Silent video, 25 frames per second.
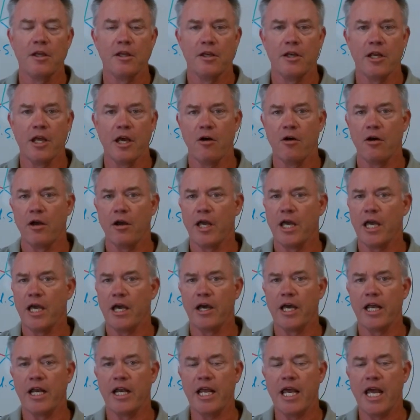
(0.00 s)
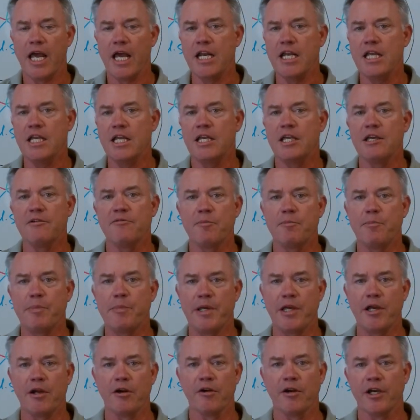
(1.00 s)
Now, at any given
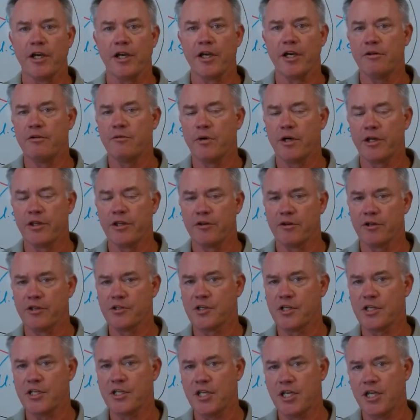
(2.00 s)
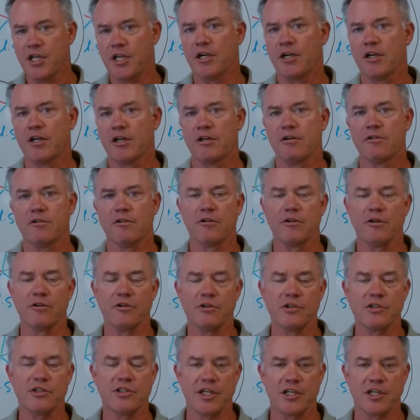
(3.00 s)
period, whether it's a year or
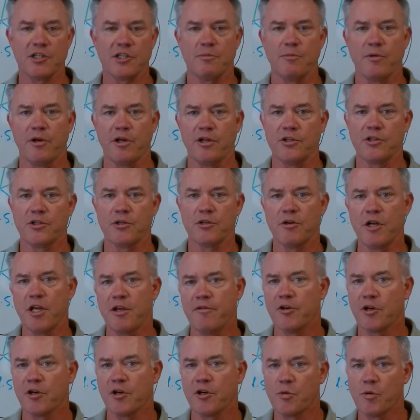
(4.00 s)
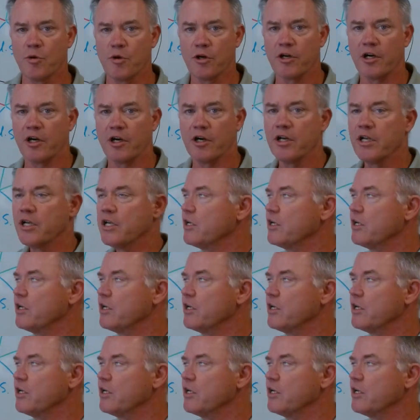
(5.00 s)
6 months or even a quarter,